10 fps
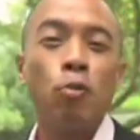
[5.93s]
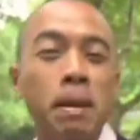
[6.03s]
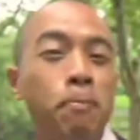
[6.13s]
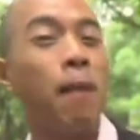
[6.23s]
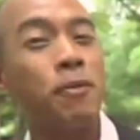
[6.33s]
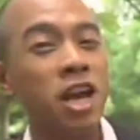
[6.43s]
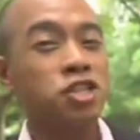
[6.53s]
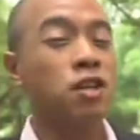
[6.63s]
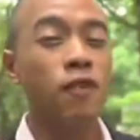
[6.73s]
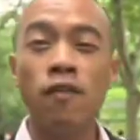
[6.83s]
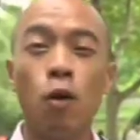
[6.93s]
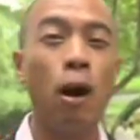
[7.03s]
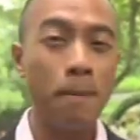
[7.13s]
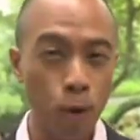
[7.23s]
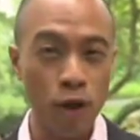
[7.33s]
With a population of over
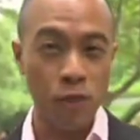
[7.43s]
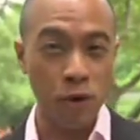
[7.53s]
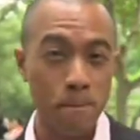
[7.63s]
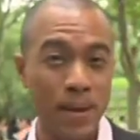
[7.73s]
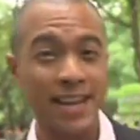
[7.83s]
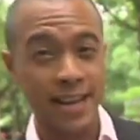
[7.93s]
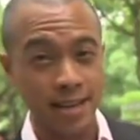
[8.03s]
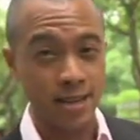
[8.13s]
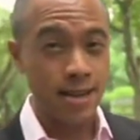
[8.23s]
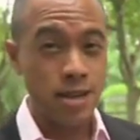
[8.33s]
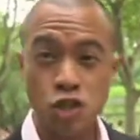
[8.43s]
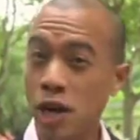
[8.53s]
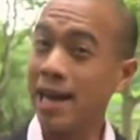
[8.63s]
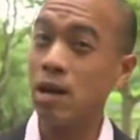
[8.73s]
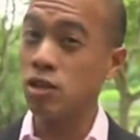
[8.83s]
1.3 billion,
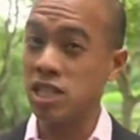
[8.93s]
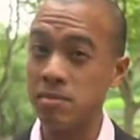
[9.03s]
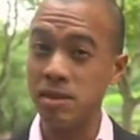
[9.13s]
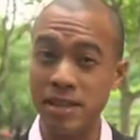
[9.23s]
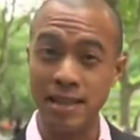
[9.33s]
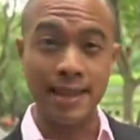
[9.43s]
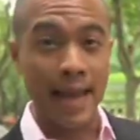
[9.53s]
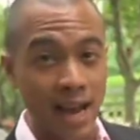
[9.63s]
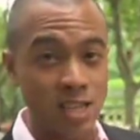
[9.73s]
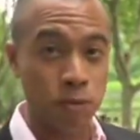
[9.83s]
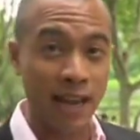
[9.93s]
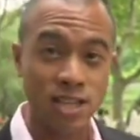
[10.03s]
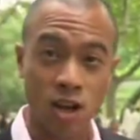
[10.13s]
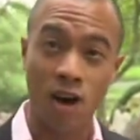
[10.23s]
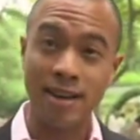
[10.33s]
China would seem to be the last
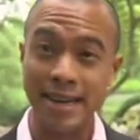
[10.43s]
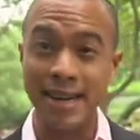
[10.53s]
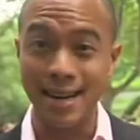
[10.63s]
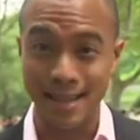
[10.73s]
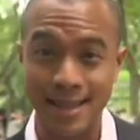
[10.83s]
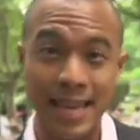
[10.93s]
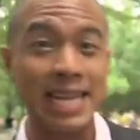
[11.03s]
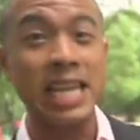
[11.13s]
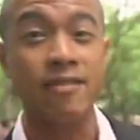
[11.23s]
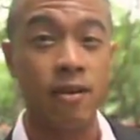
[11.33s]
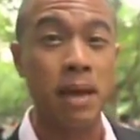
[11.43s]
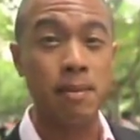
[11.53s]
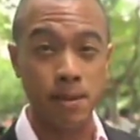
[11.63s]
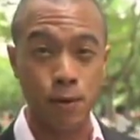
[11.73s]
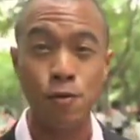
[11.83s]
place on earth in need of a
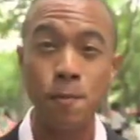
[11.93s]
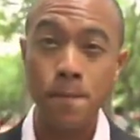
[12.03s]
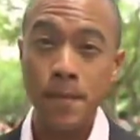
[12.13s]
baby boom.